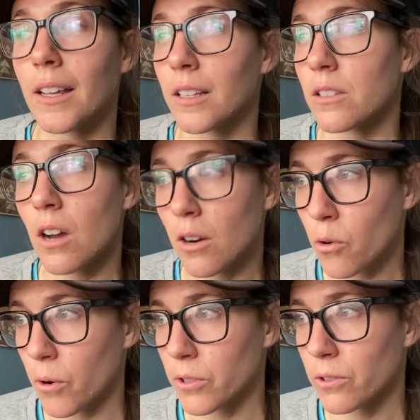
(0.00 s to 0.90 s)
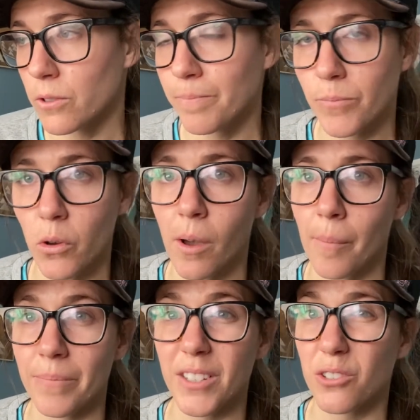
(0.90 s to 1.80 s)
guitar course.
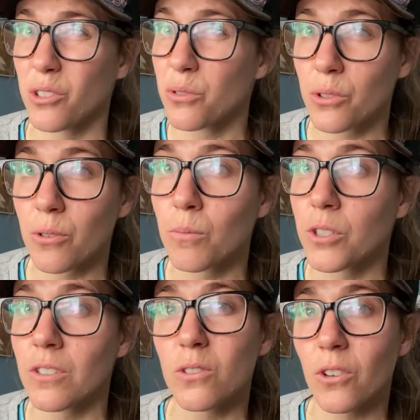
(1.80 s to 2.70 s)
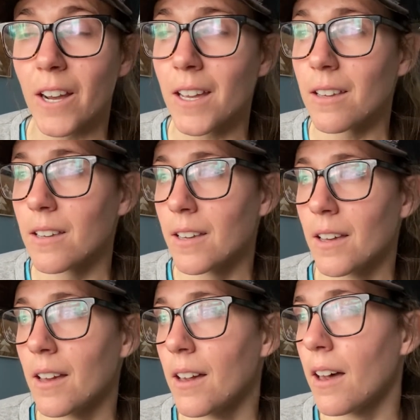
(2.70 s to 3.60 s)
There's YouTube, which is great.
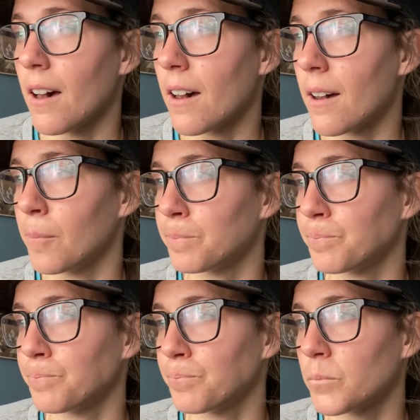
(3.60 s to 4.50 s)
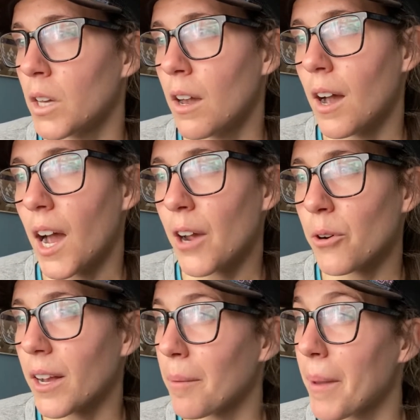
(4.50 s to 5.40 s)
Um, I
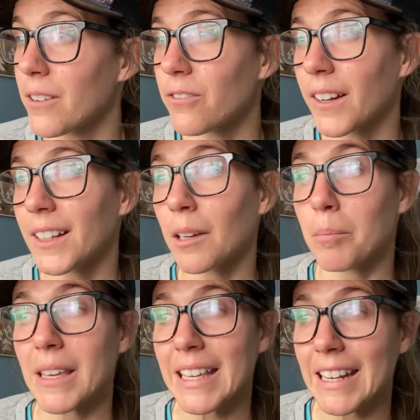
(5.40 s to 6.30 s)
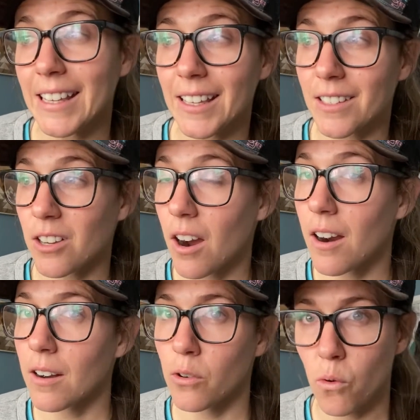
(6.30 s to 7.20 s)
recommend finding a beginning
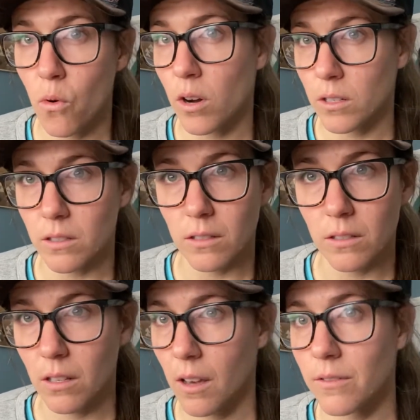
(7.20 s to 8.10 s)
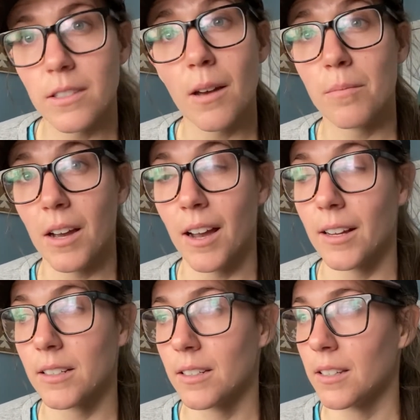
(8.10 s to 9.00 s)
guitar course of some
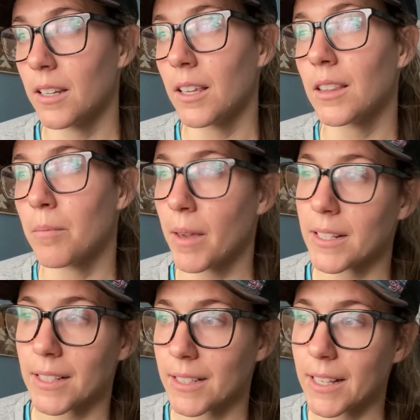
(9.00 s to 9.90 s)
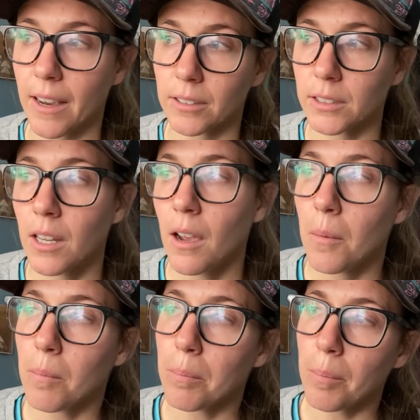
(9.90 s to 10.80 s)
kind to get the basics down,
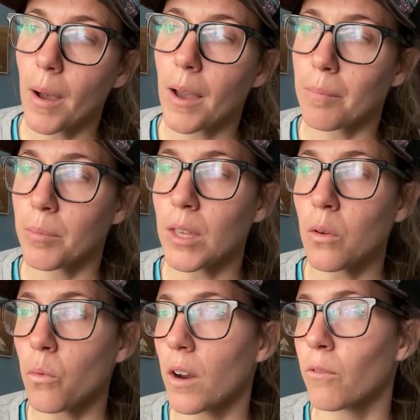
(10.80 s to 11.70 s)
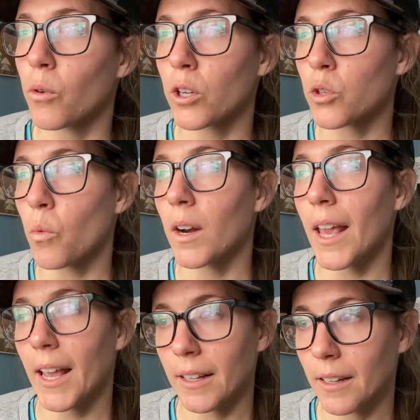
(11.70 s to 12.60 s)
but be aware of where you want
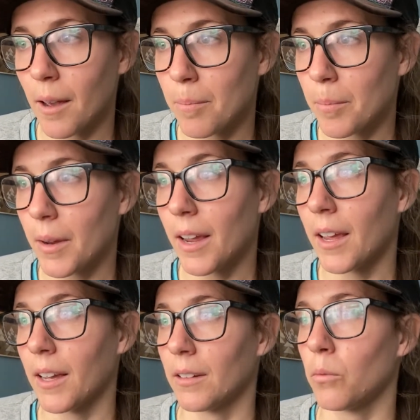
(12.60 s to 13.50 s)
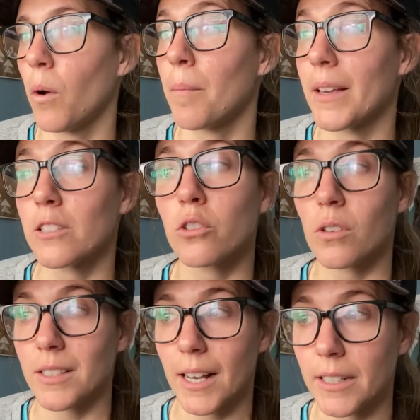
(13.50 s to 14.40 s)
to end up and what makes you
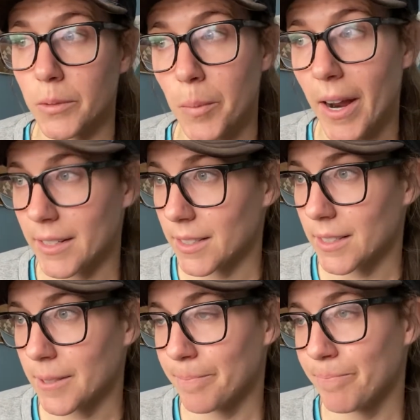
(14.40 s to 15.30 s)
excited to practice.